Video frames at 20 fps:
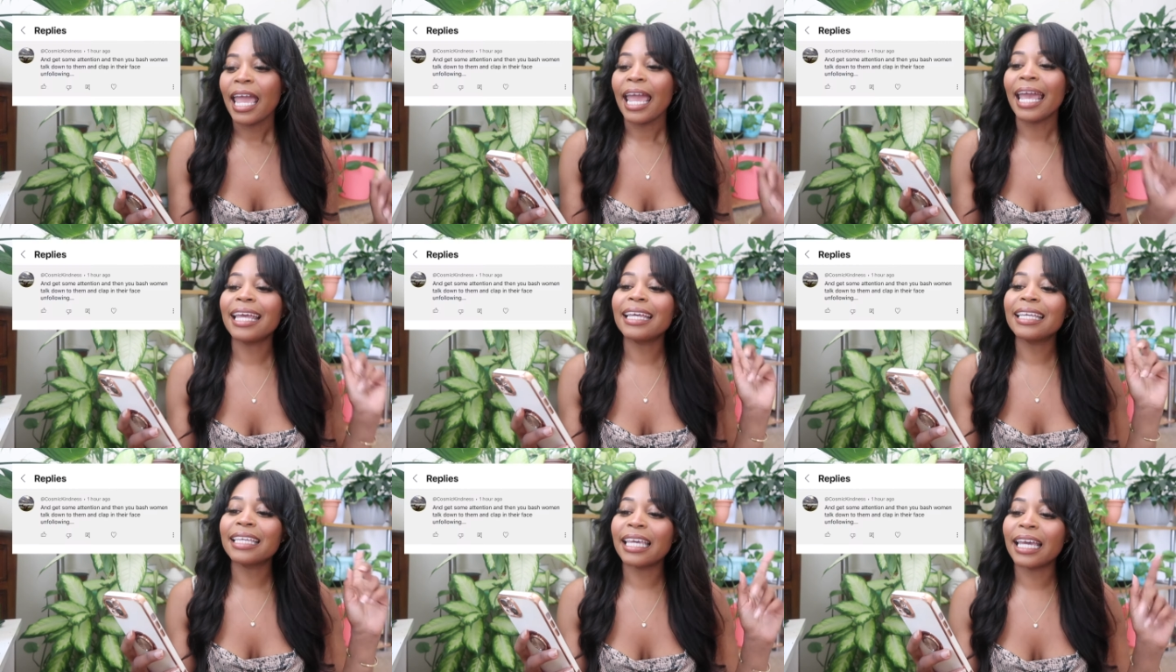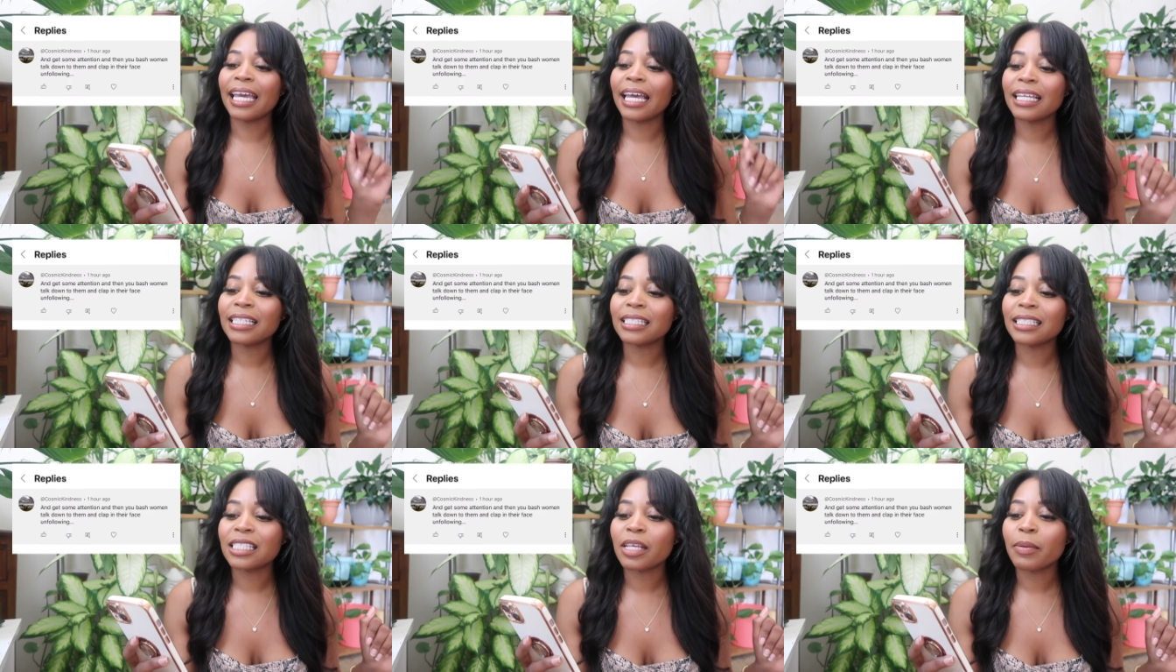and
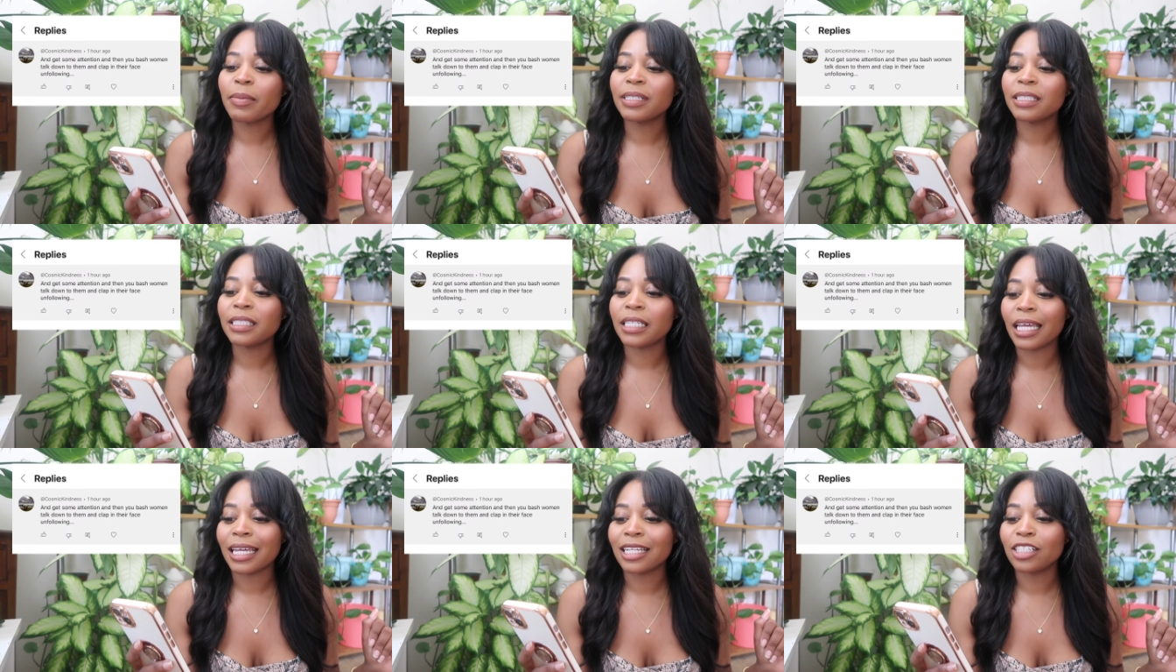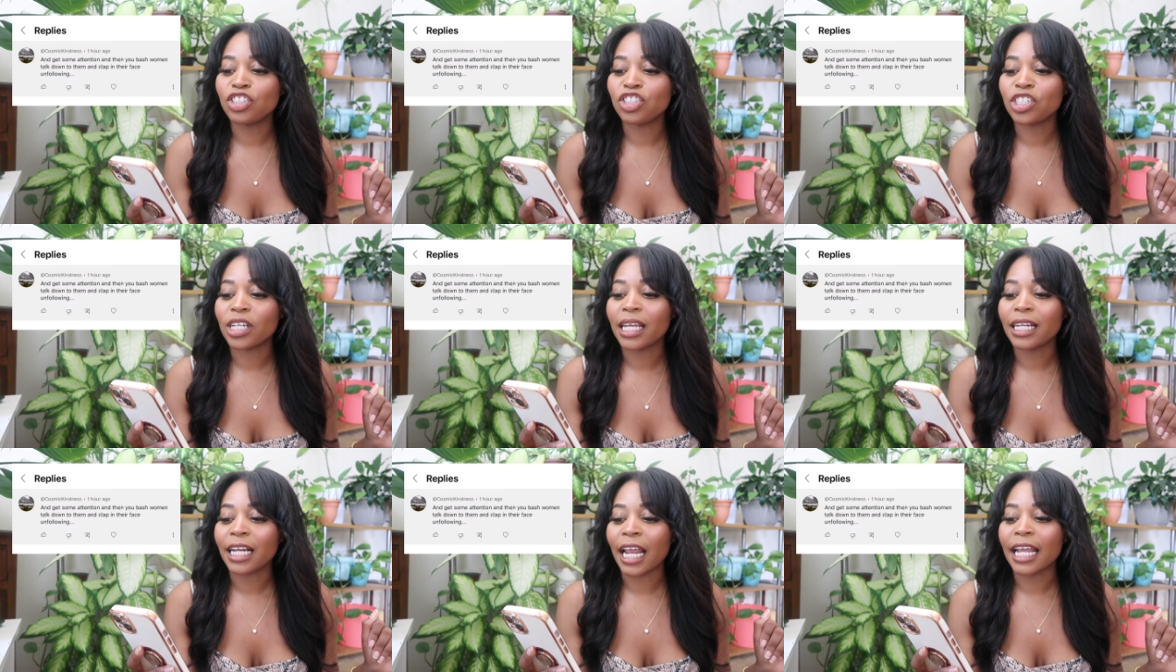get some
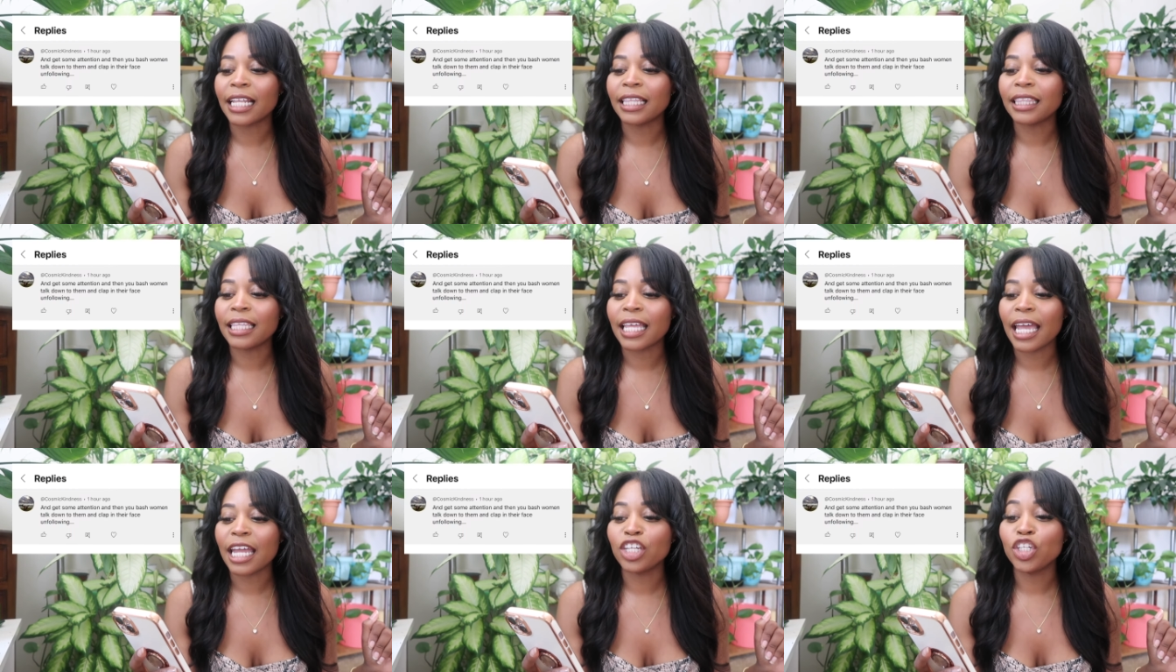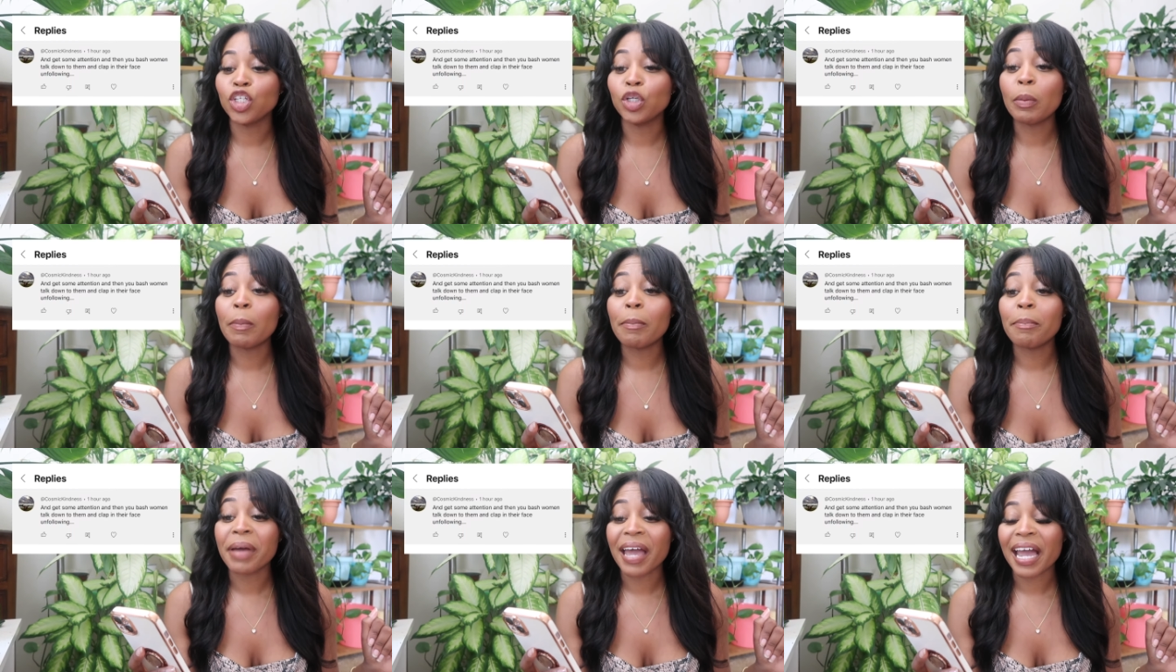attention and then you
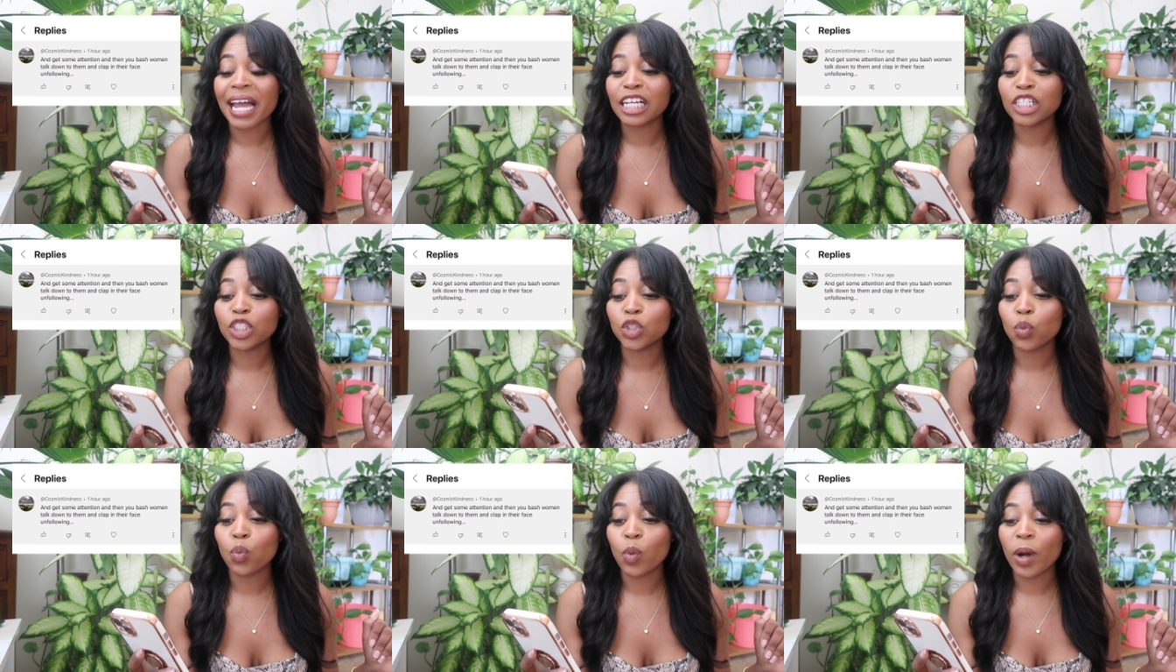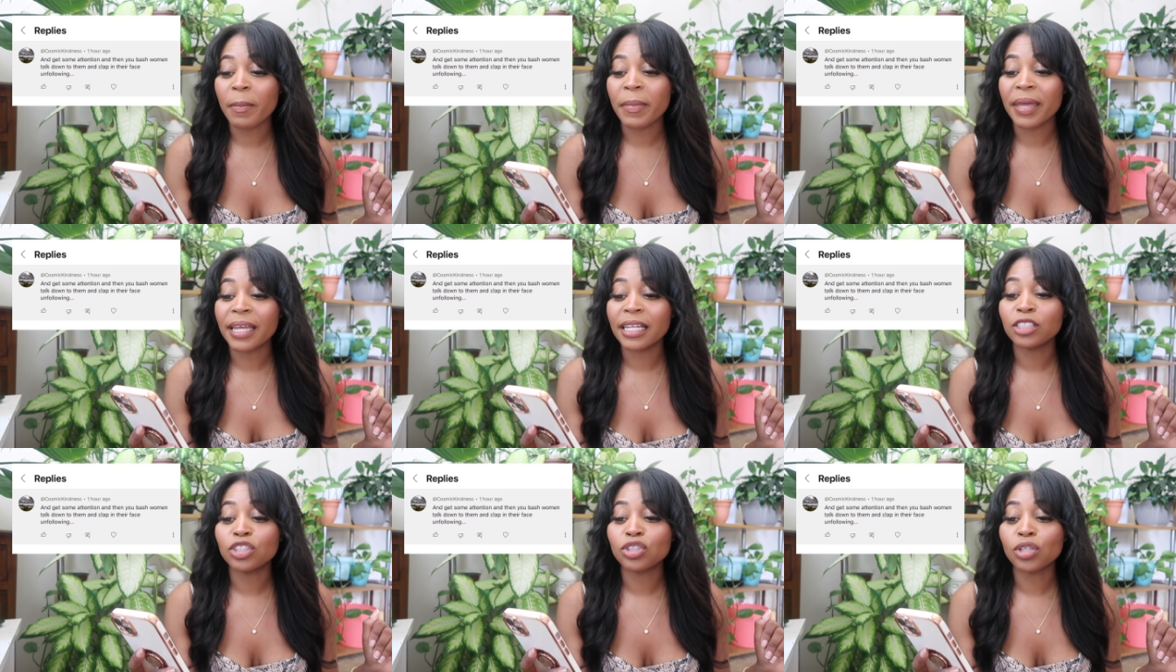bash women,